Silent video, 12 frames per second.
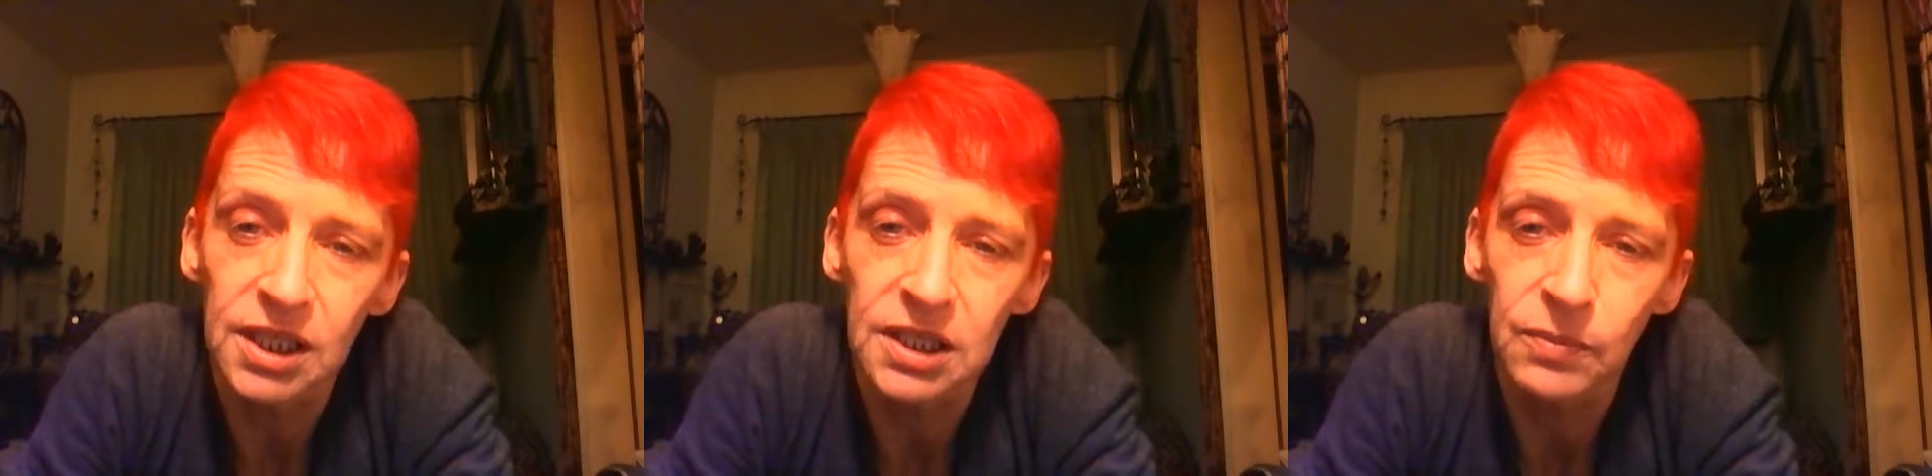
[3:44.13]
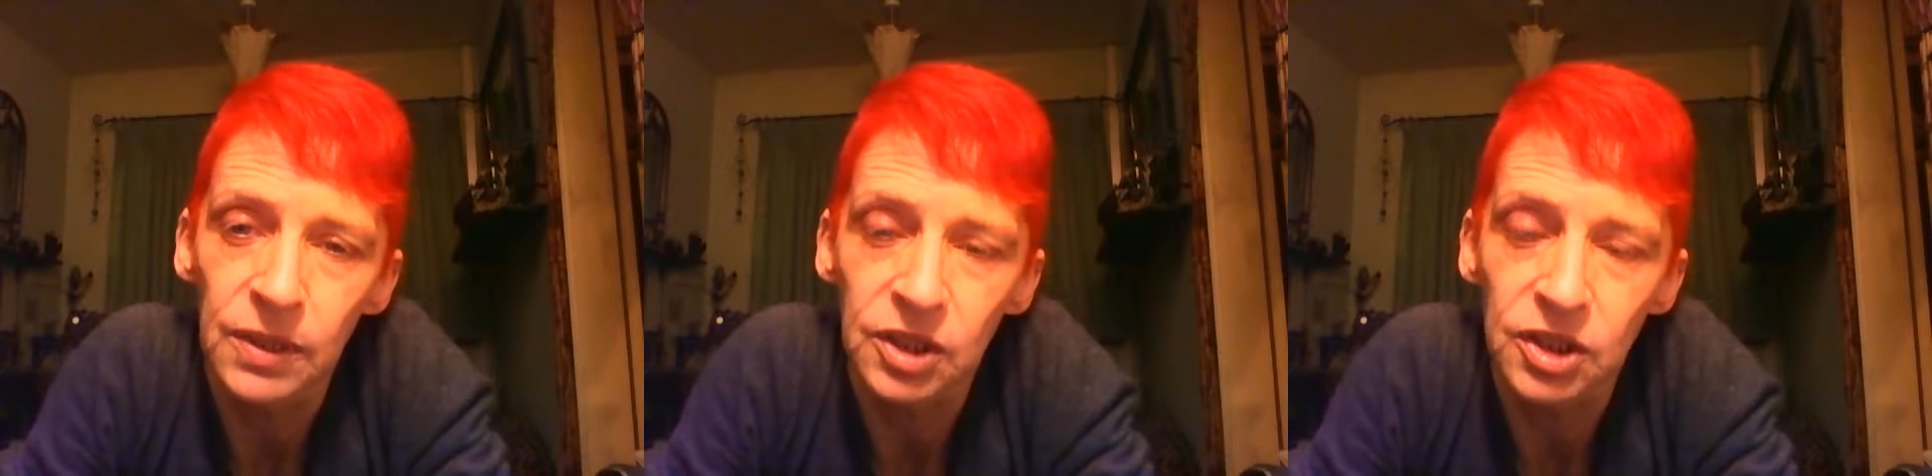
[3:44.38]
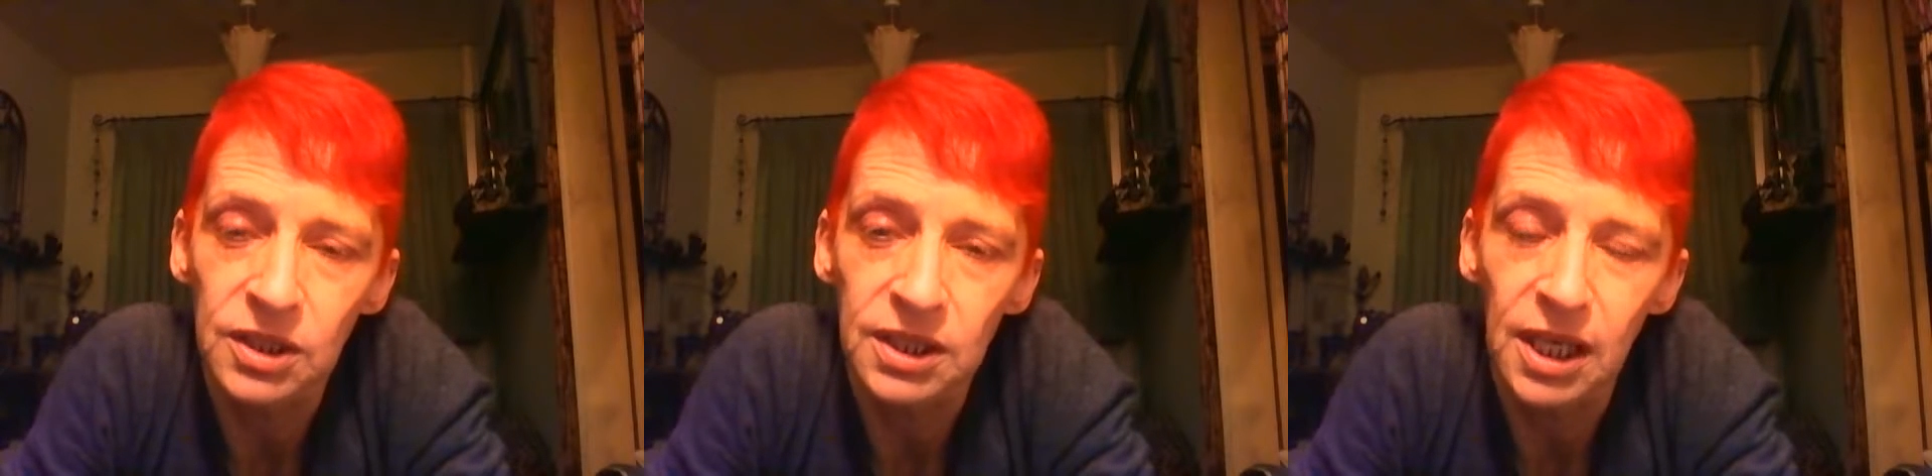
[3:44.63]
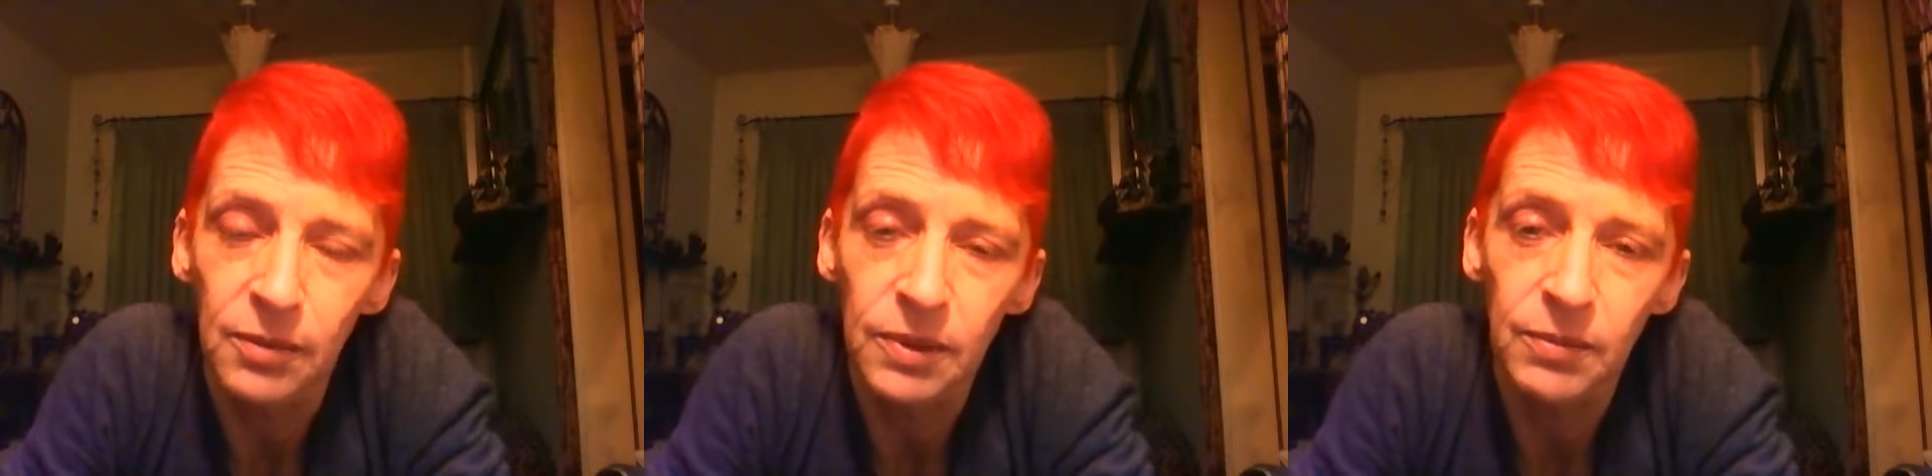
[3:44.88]
and as much as
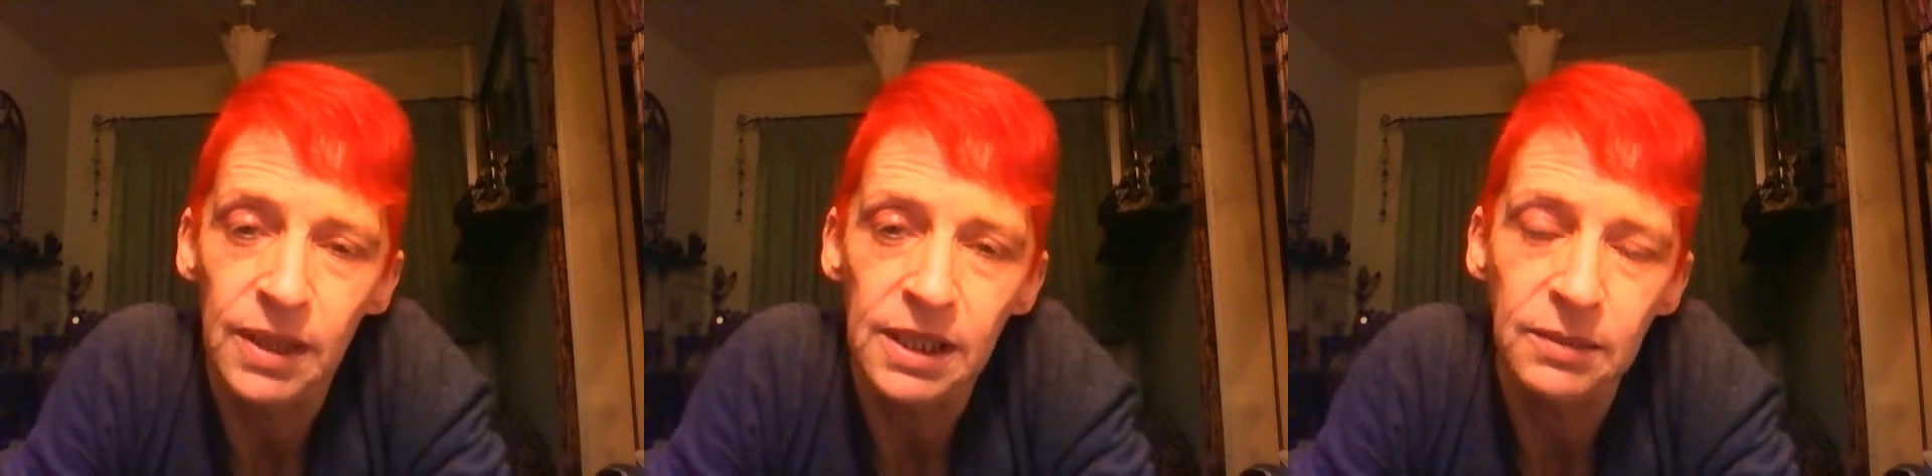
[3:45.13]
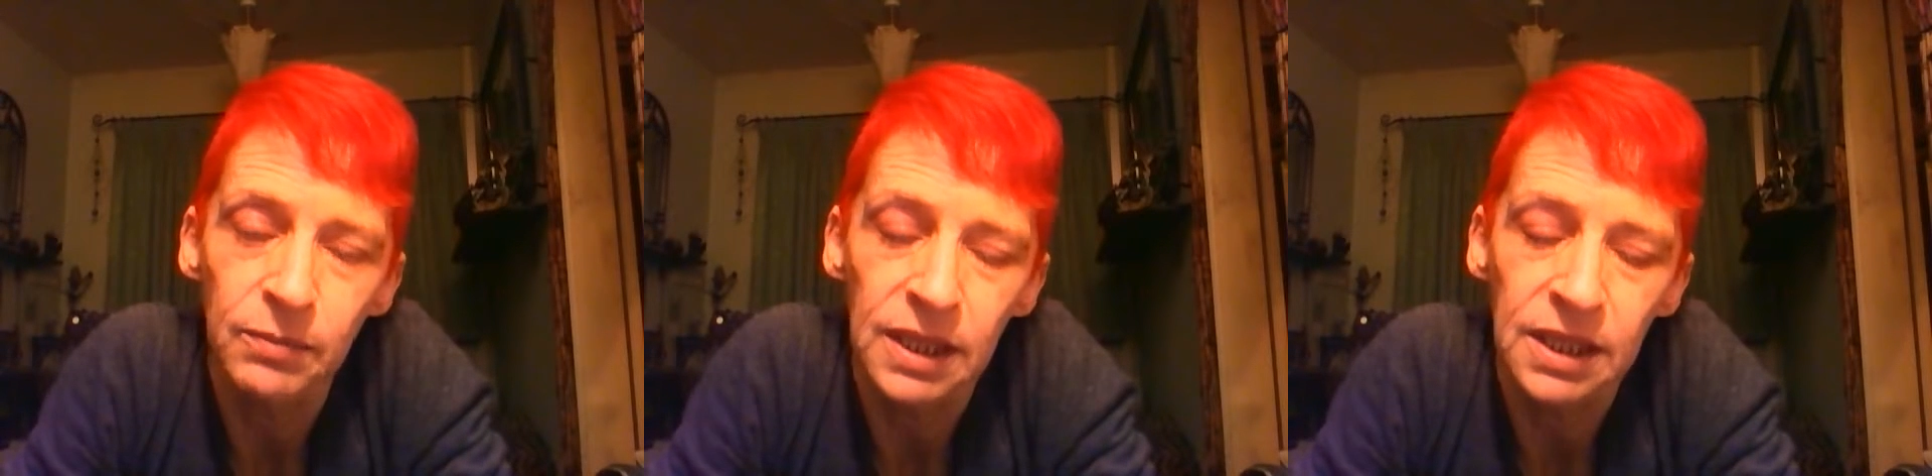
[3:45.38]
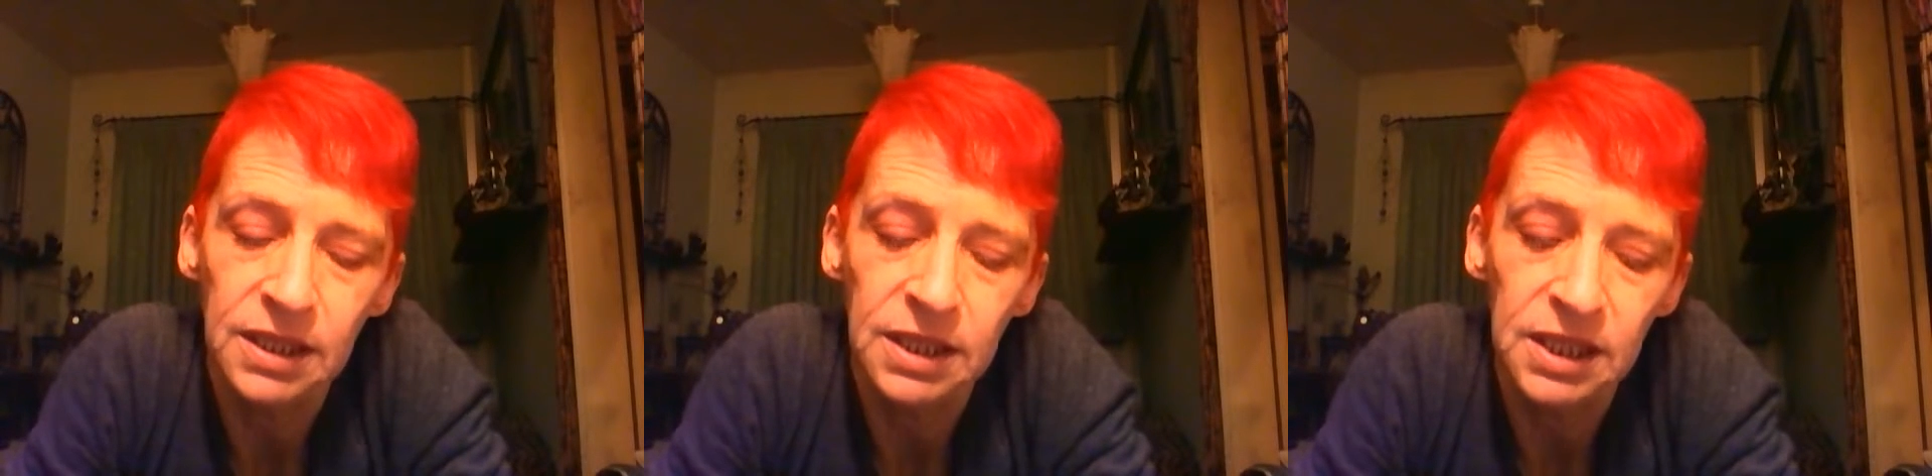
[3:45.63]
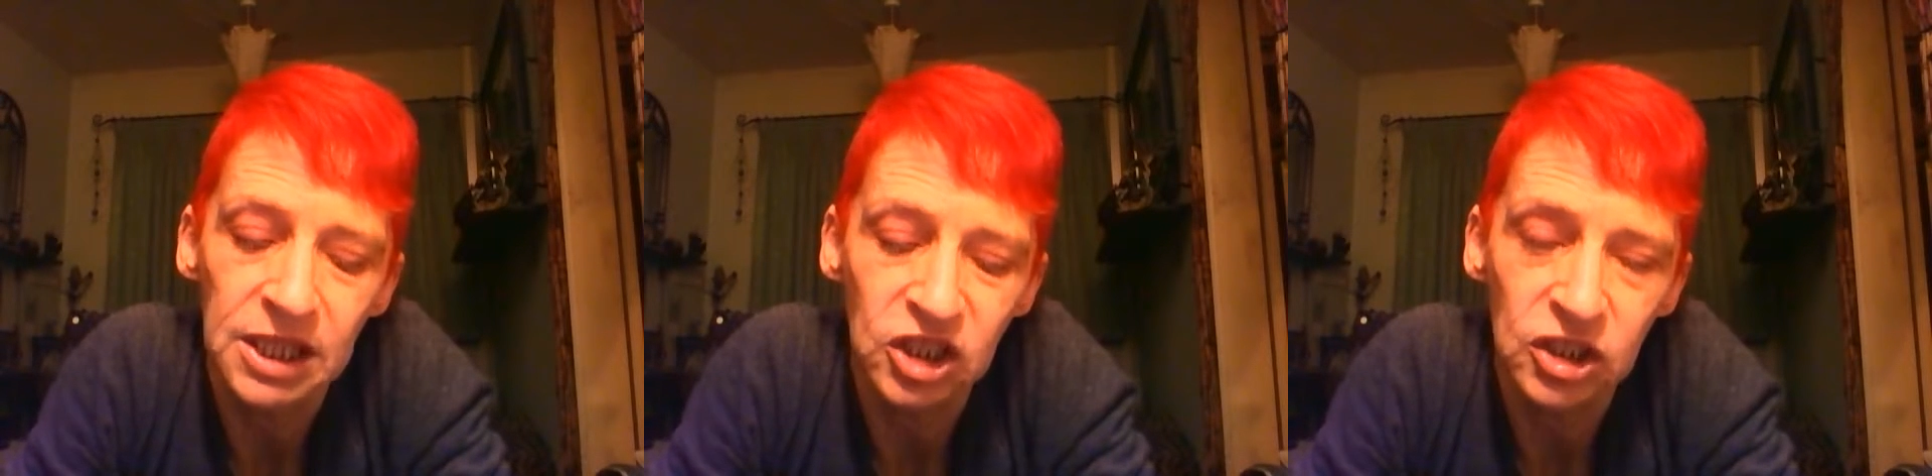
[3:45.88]
it's helped me make a
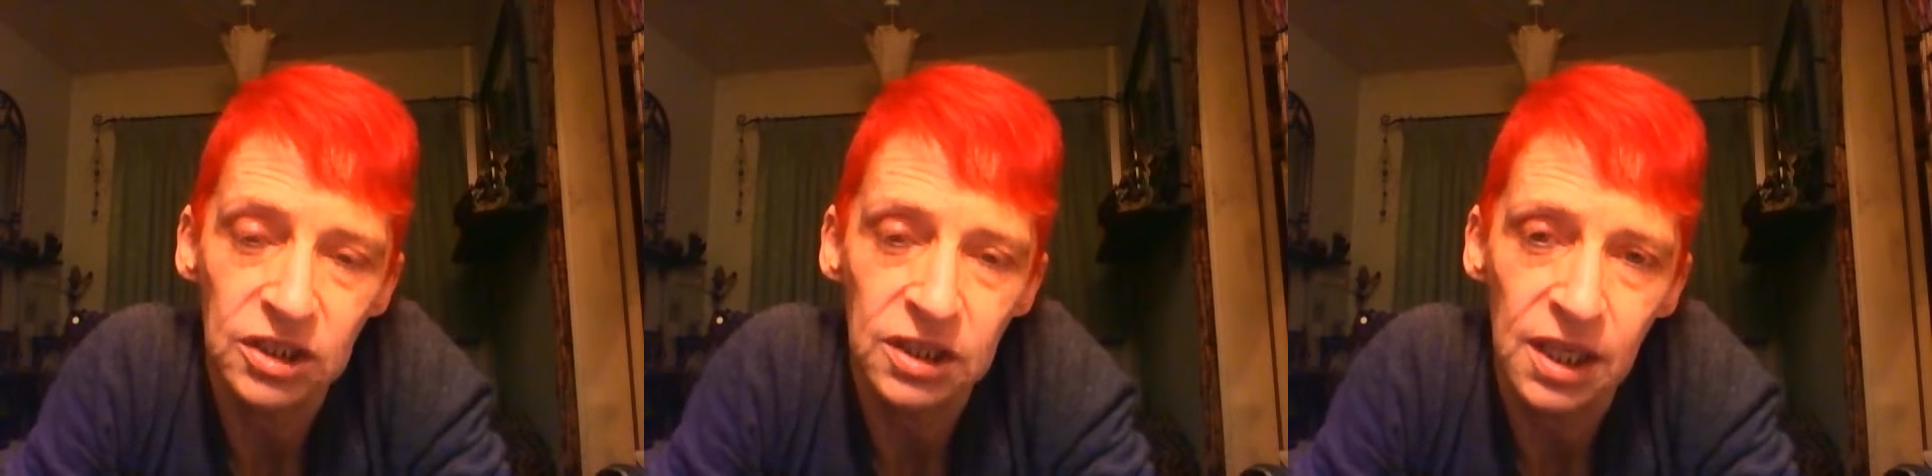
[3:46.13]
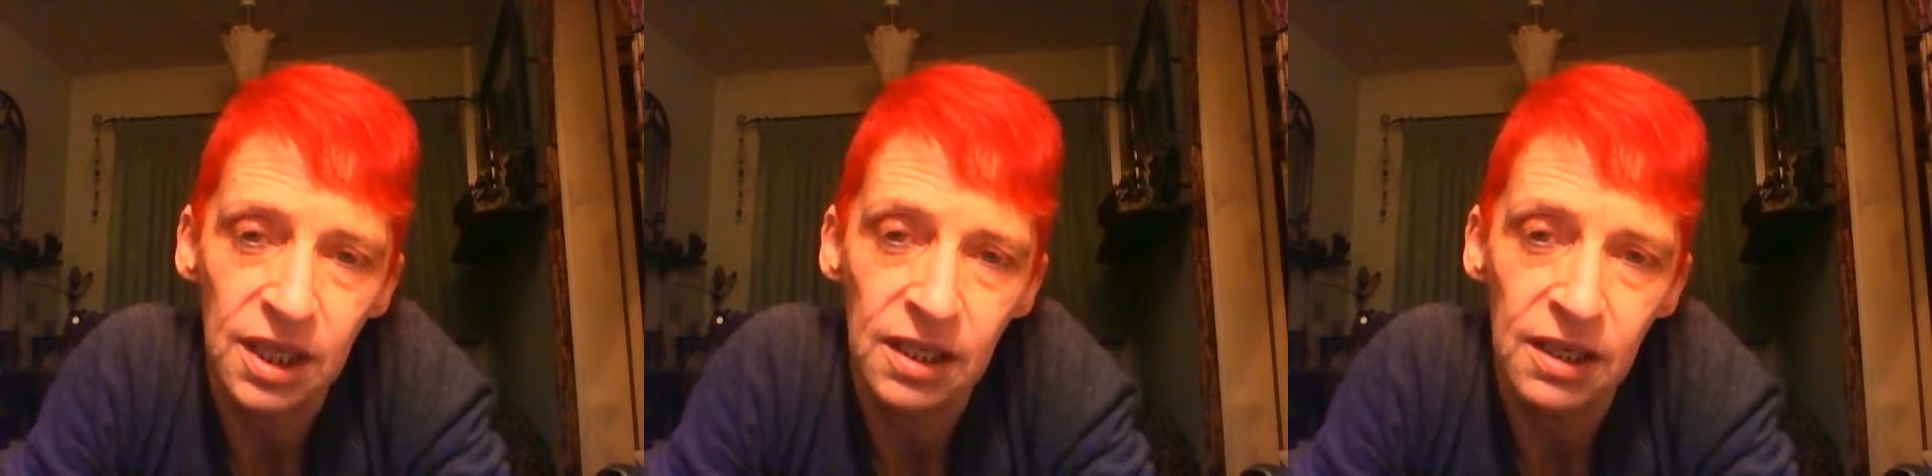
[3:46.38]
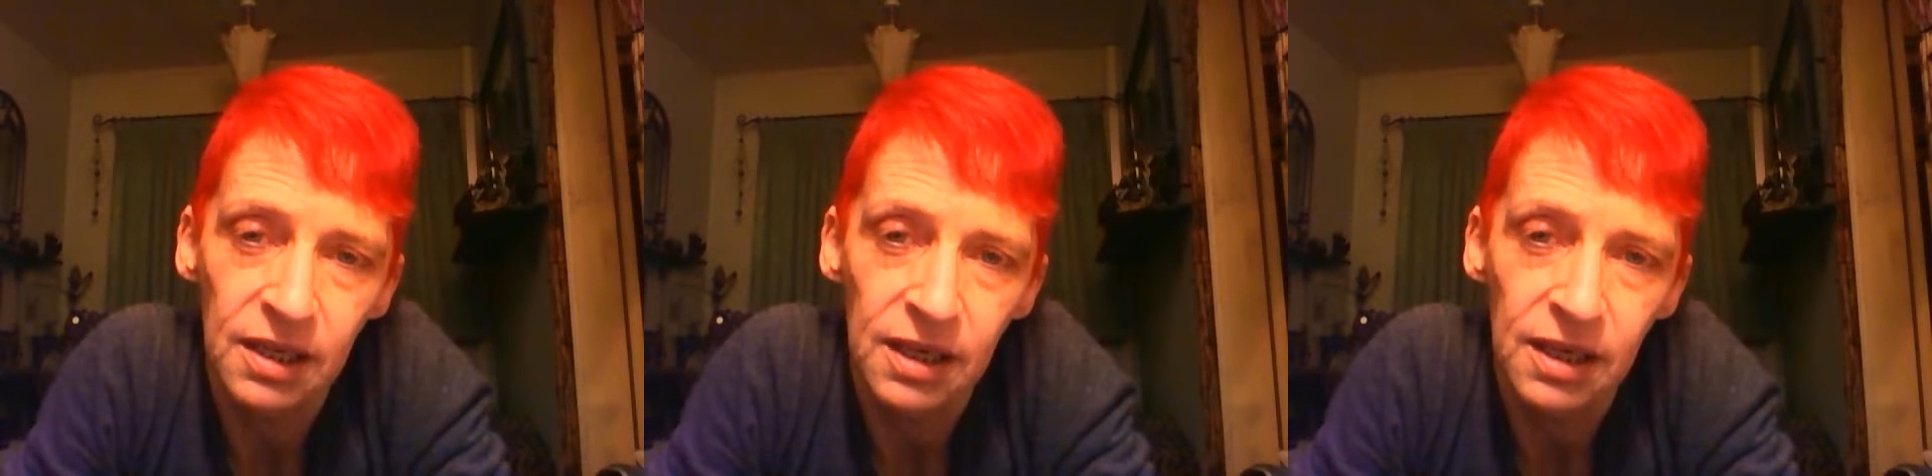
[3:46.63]
decision that